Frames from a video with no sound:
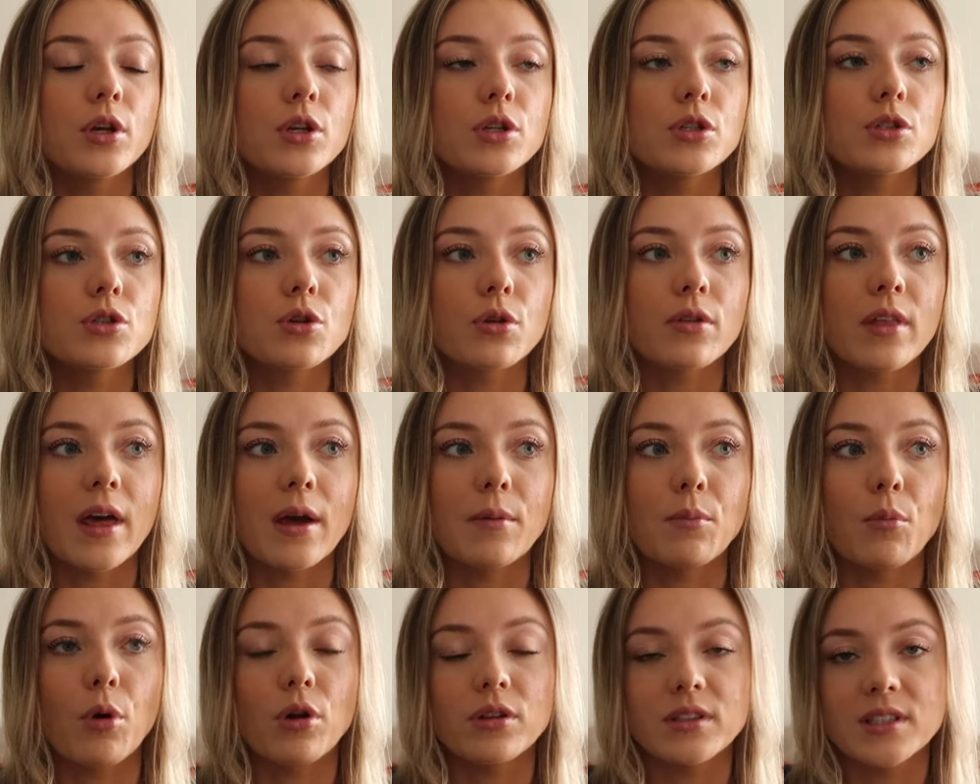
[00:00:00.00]
So
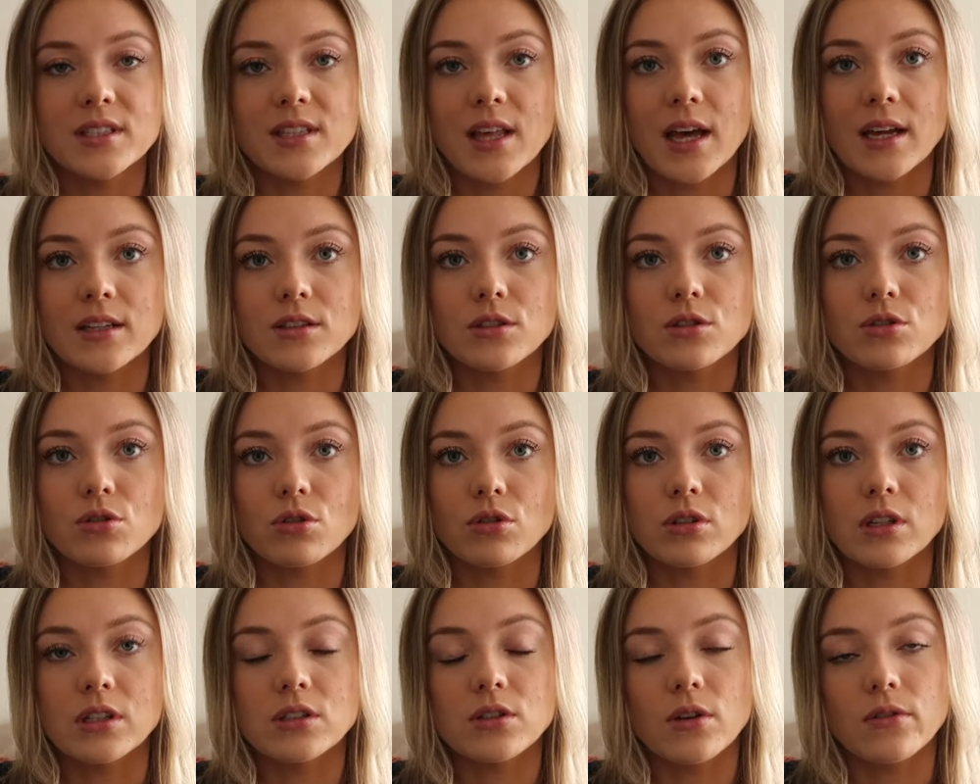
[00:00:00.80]
then once that's
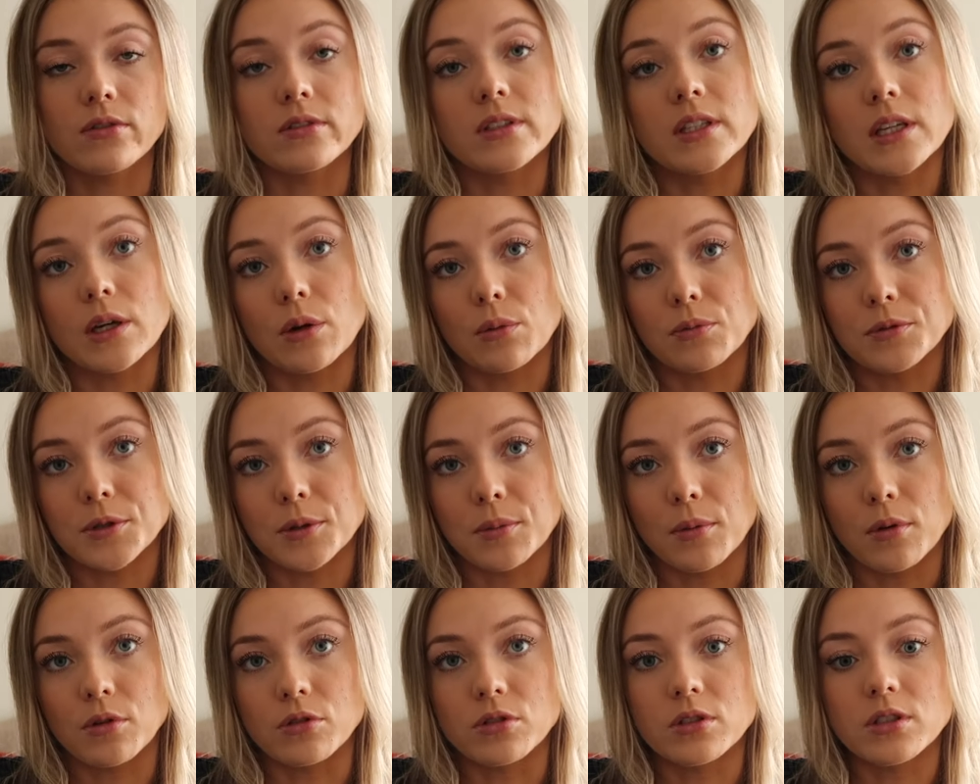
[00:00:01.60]
done, it's obviously up
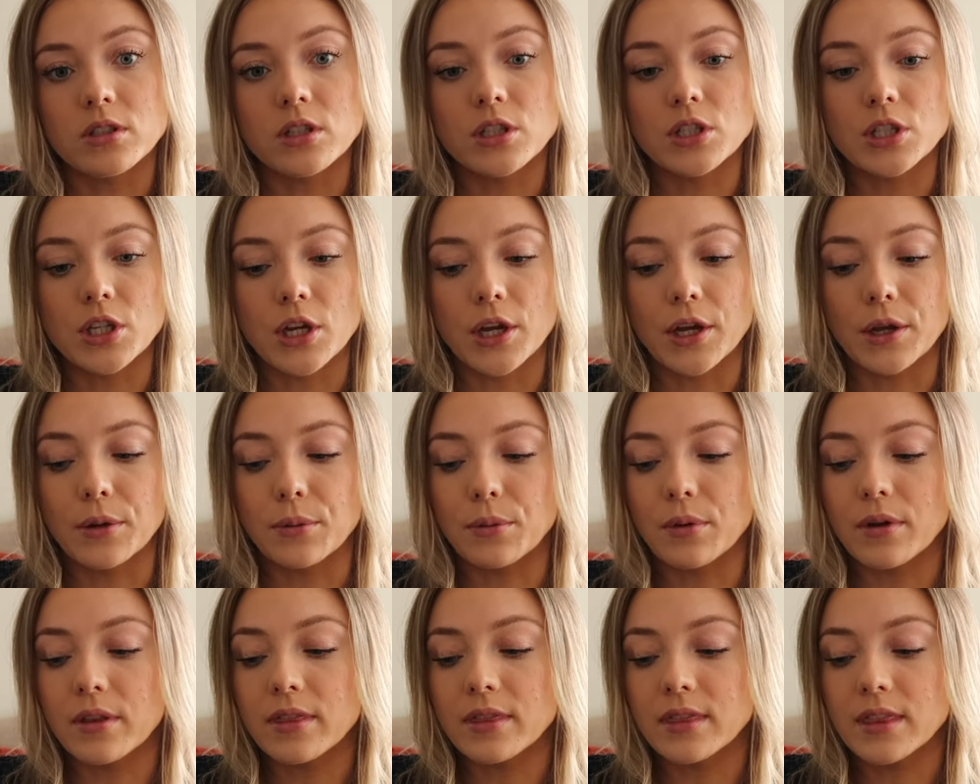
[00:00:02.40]
to us to
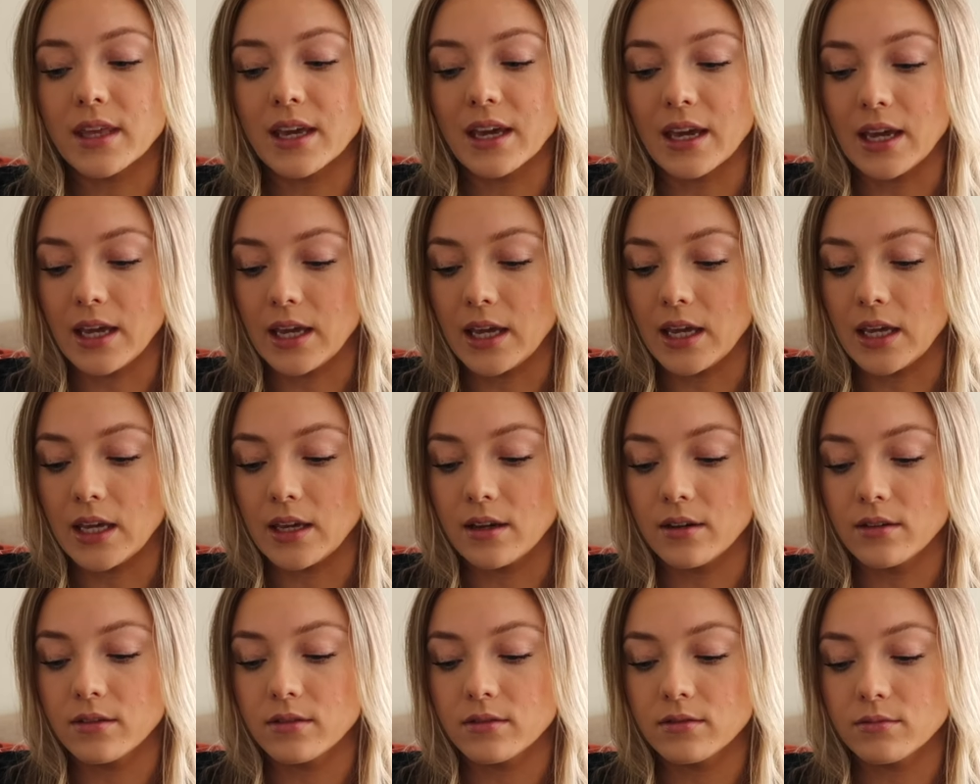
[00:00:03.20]
do
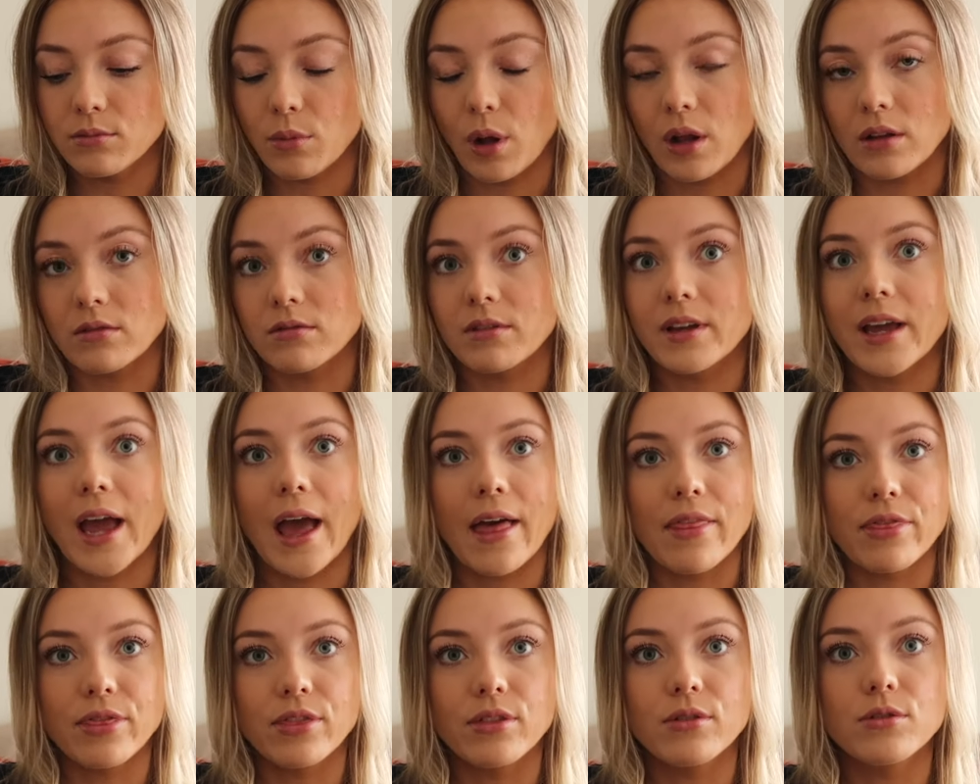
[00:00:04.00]
the, well,
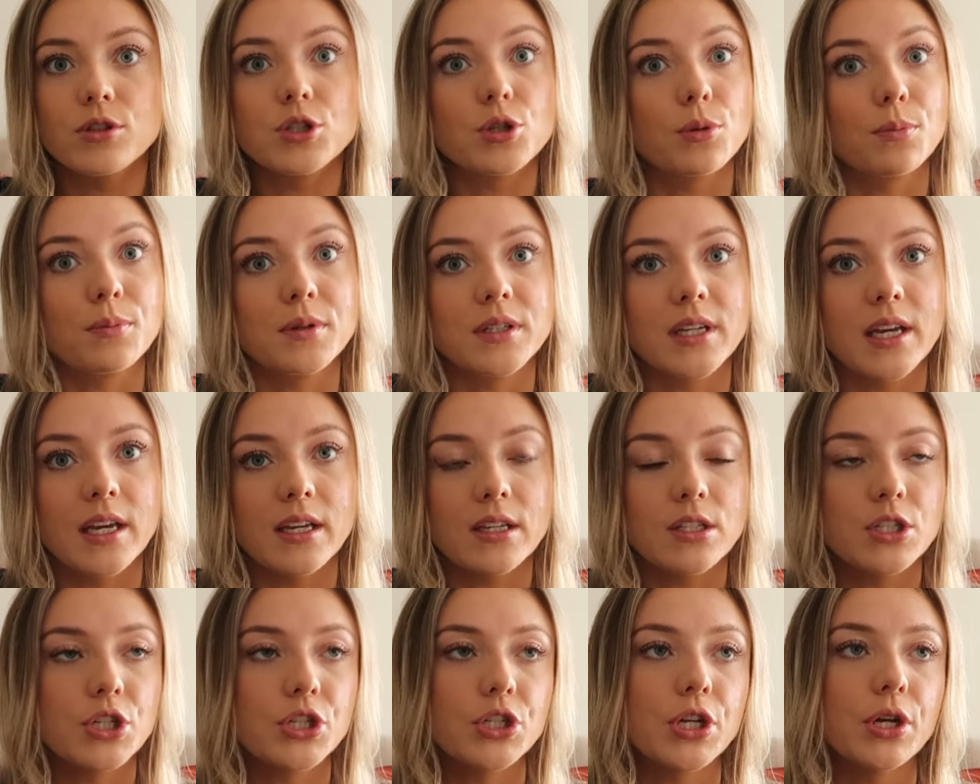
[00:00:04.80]
get somebody
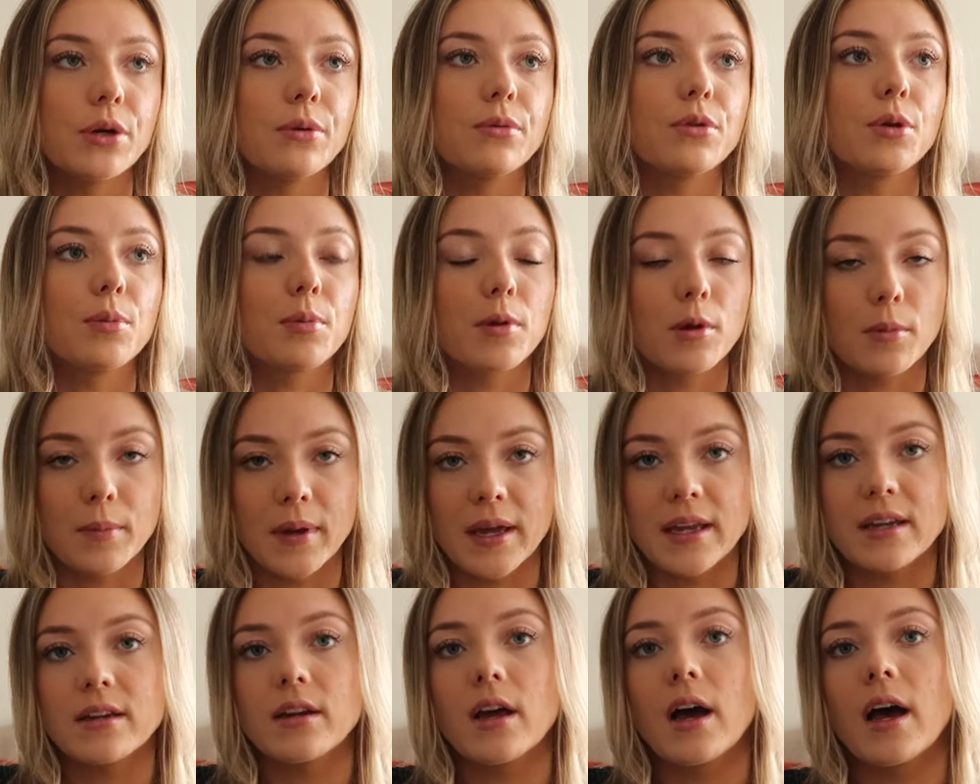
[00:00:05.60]
to do the
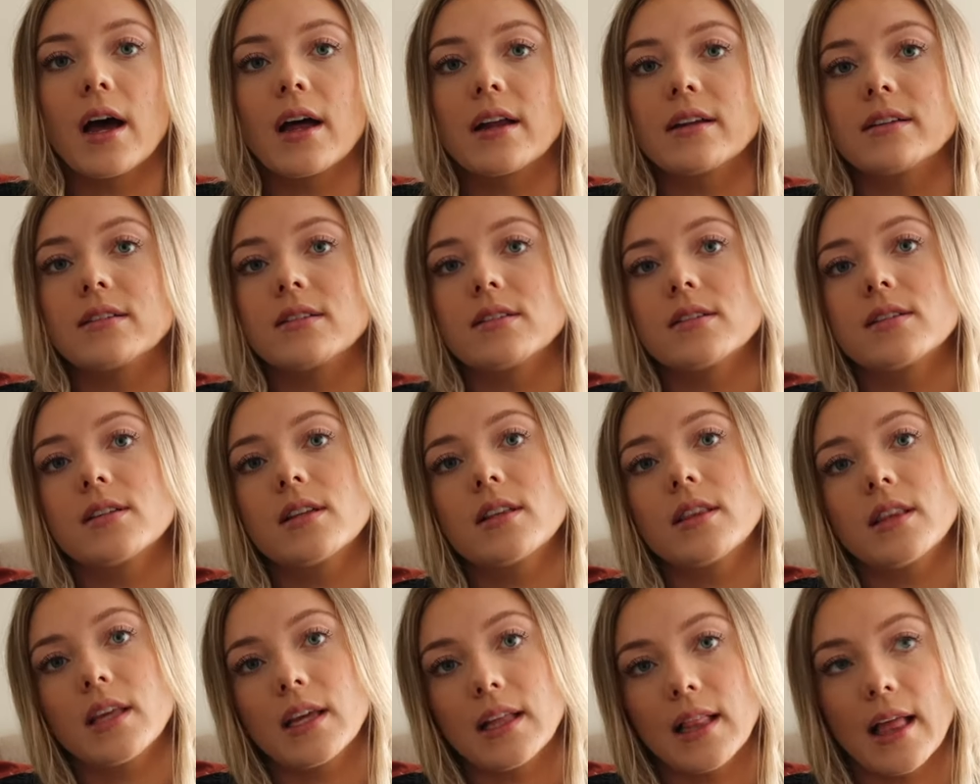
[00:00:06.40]
plumbing and
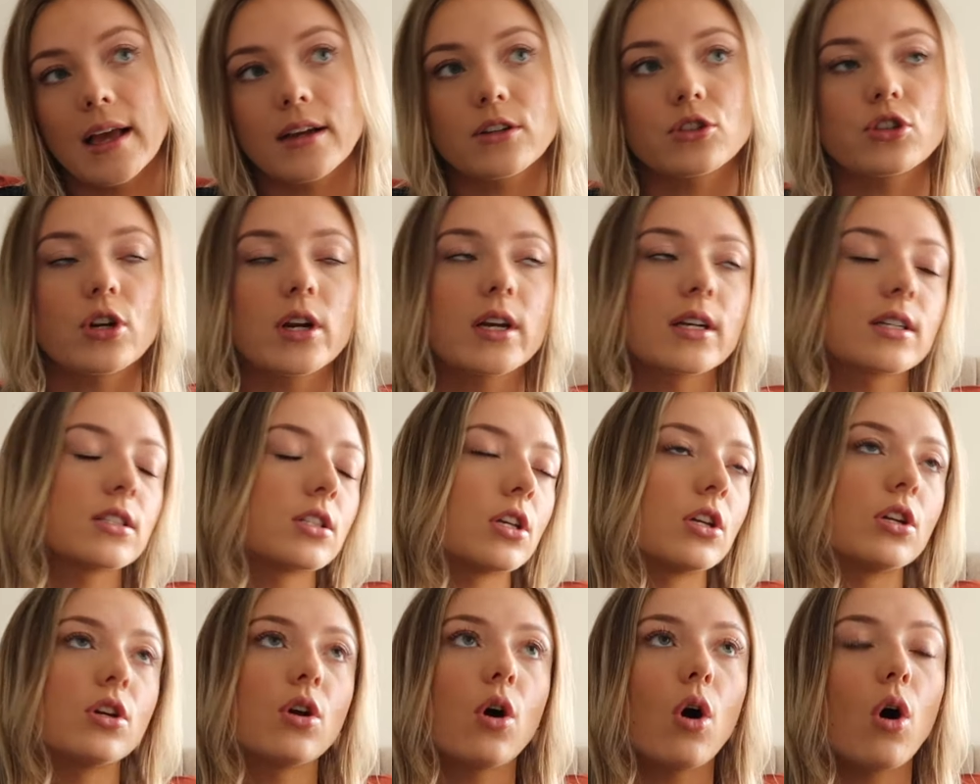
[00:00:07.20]
the electrics
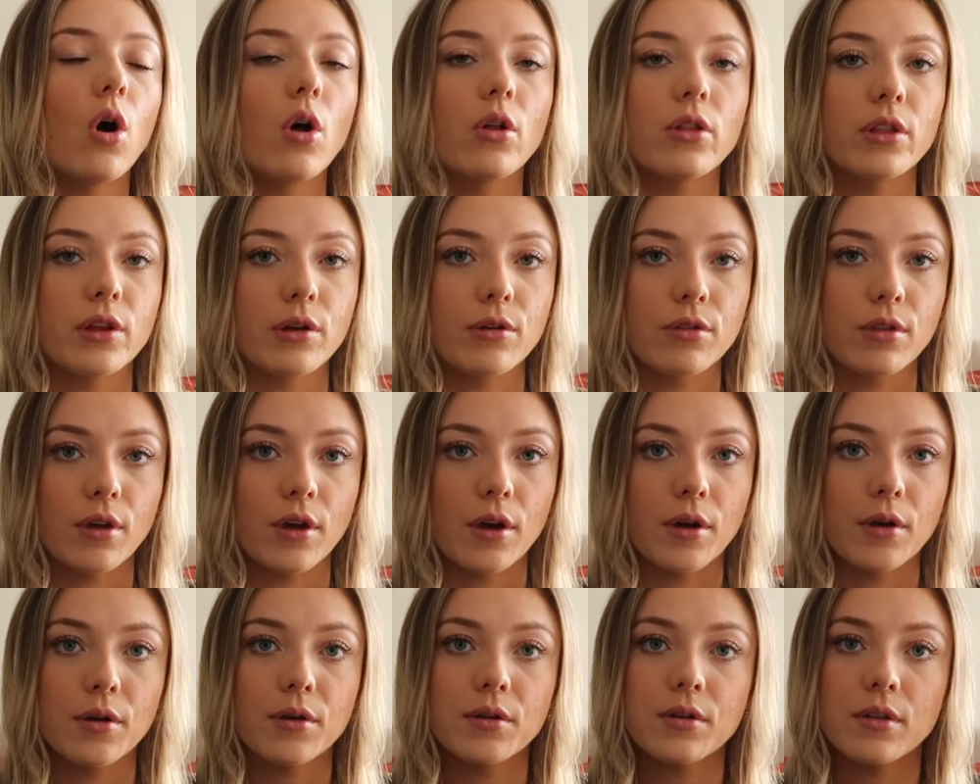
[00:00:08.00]
and all the
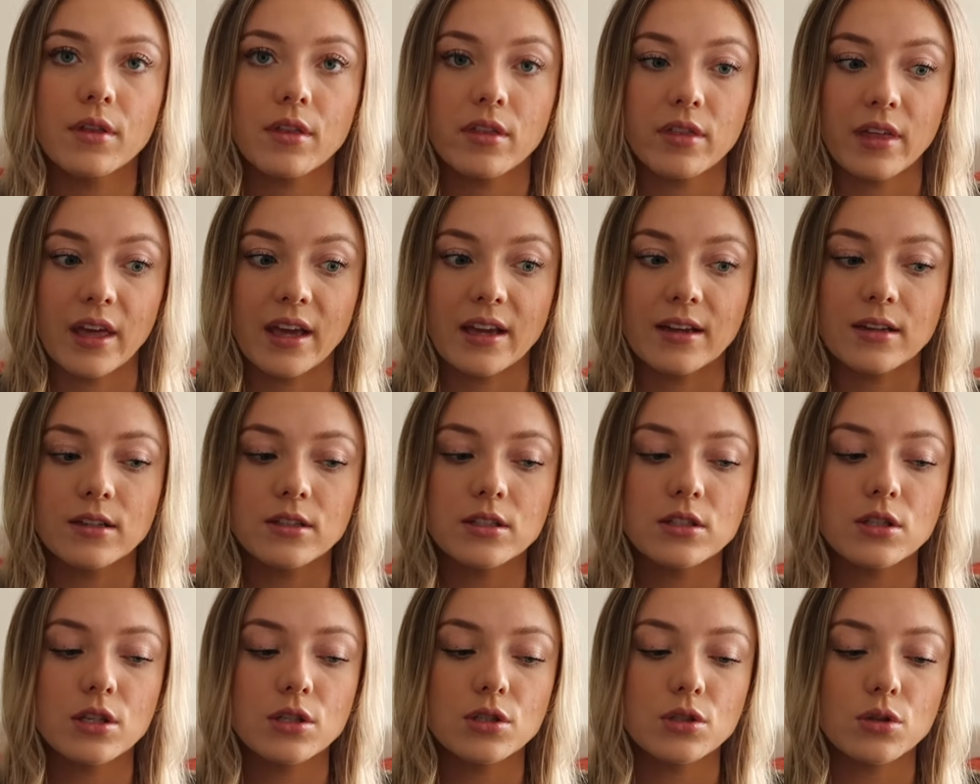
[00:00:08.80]
other
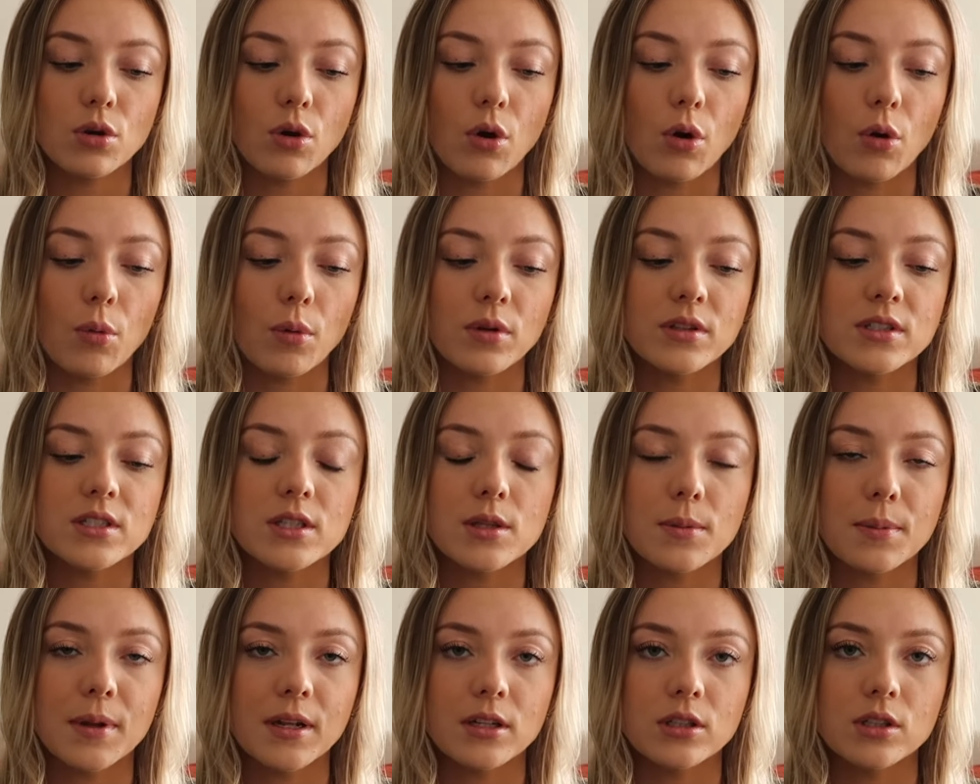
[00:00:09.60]
things. So once
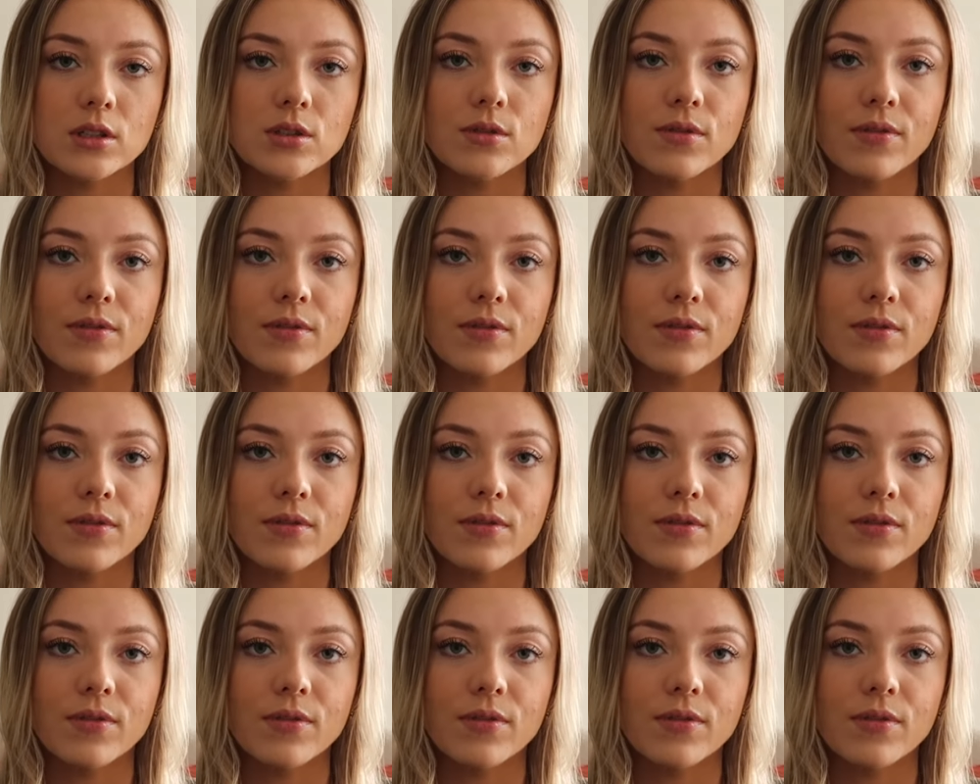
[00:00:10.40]
the builder's